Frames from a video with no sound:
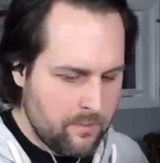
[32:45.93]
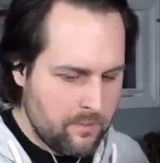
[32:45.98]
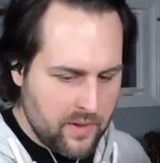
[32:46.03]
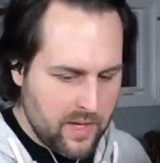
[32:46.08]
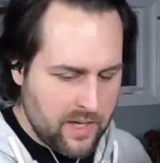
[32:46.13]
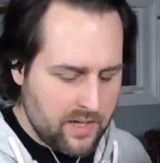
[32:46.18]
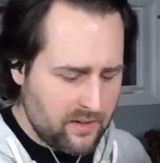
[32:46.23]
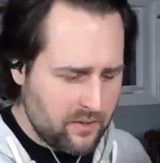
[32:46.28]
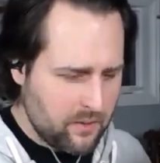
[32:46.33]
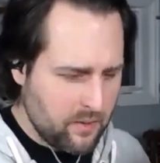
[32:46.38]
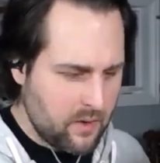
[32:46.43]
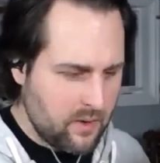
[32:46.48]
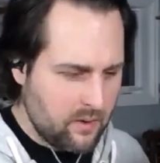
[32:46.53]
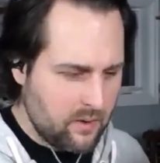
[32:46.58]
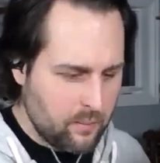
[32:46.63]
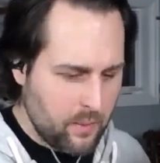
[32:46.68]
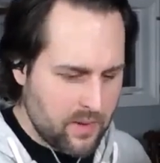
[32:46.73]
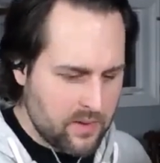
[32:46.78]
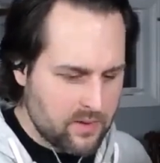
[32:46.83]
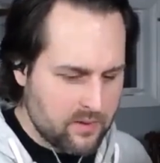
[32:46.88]
and it's very
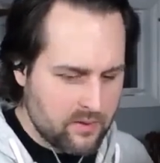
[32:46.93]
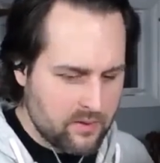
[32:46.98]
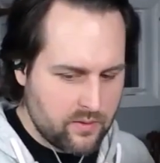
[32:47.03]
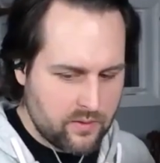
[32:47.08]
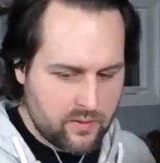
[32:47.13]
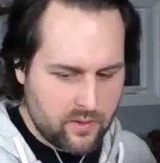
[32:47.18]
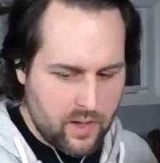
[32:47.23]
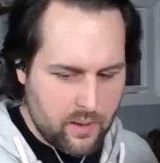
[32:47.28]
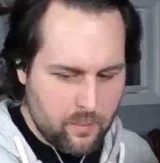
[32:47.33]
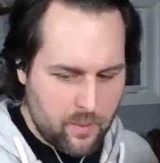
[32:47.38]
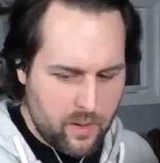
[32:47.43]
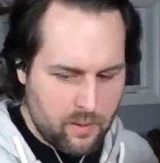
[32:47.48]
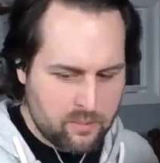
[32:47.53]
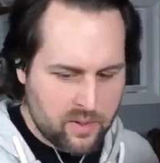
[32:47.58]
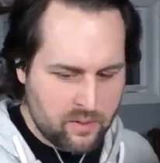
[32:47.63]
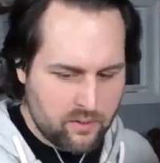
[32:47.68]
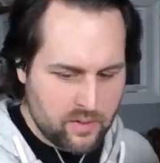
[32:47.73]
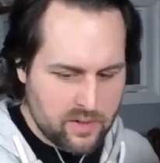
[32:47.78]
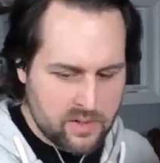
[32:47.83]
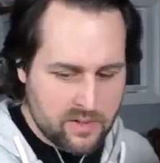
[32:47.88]
expensive, so that might
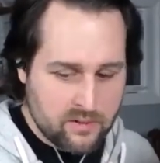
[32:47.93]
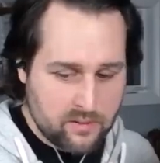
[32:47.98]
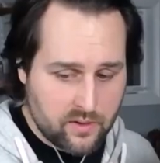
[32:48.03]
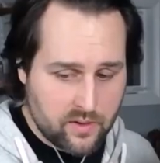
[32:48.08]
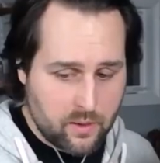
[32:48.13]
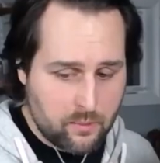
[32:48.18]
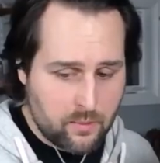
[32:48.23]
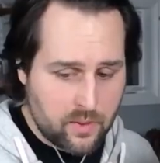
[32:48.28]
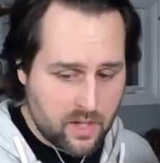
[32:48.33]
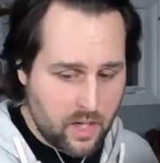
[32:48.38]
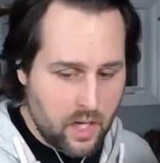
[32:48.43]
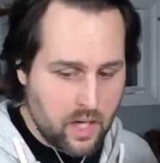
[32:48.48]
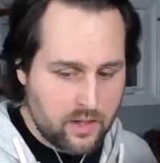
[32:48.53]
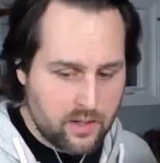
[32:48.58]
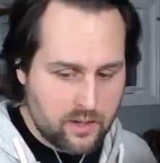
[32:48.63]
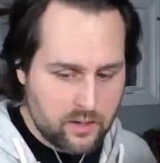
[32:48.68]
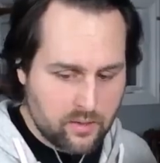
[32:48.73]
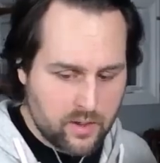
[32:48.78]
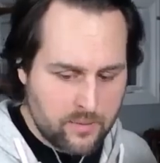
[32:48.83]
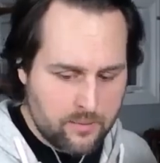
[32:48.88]
be a reason for them to
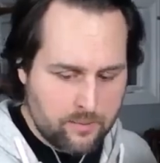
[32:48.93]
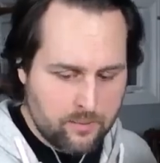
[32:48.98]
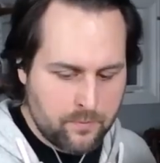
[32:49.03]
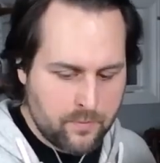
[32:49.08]
not do it.